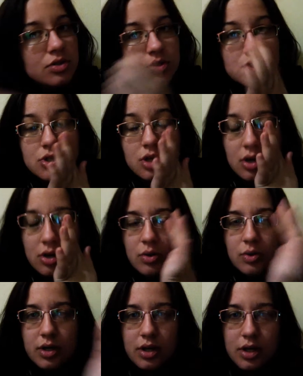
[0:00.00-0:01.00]

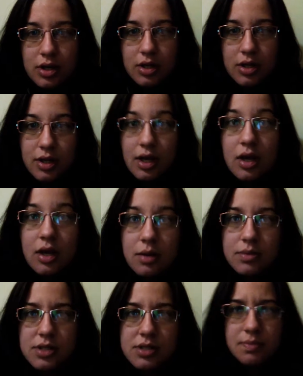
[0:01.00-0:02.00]
So, yeah,
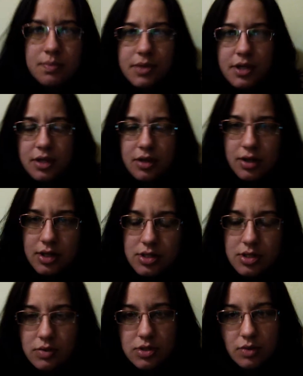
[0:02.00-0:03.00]
I'm just letting you guys
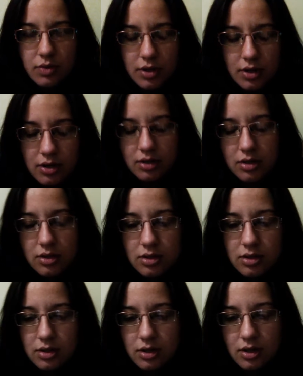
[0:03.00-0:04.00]
know what's going
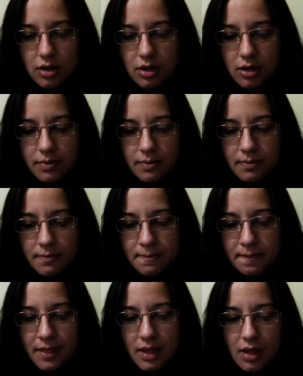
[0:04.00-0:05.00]
on.
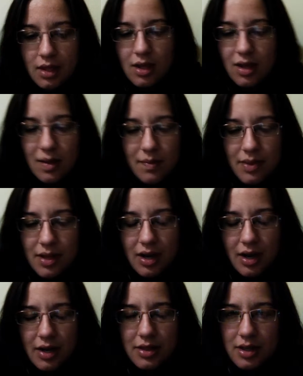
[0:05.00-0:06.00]
Um,
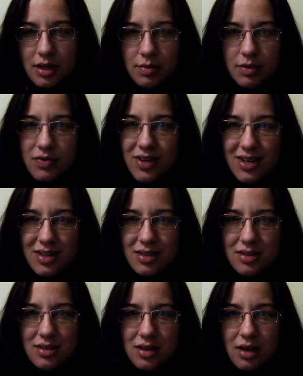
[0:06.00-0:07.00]
I think I'll be
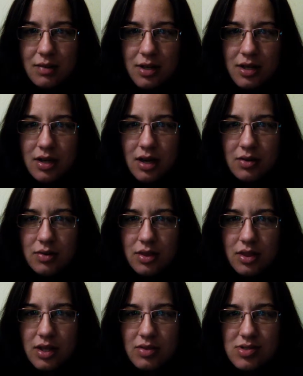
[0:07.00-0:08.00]
fine. I mean, I don't
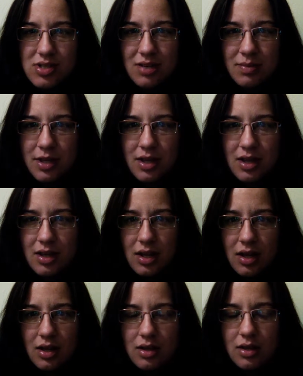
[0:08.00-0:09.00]
think there's going to be
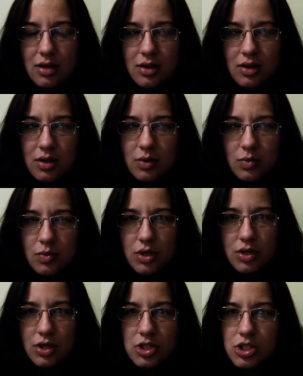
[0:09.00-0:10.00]
any
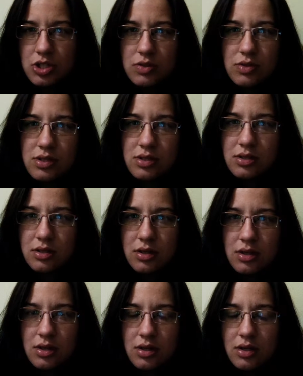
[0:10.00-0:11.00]
real issues.
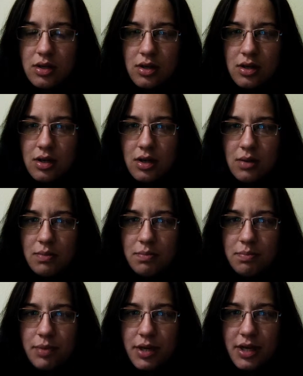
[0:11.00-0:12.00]

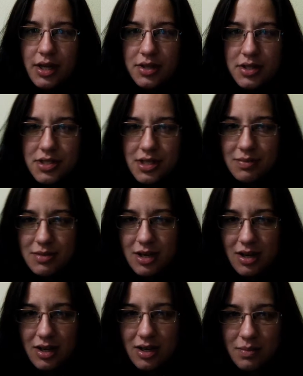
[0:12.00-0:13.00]
But at the same
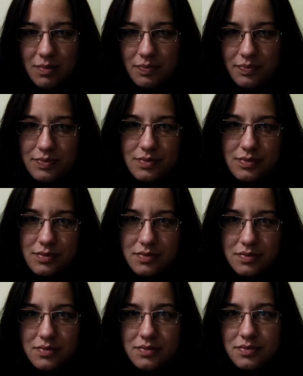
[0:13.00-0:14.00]
time,
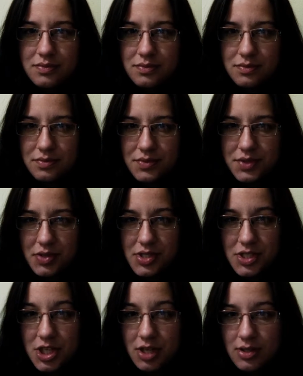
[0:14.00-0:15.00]

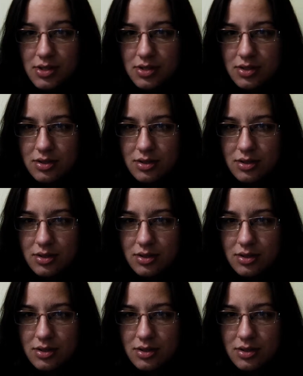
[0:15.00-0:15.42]
there's a chance.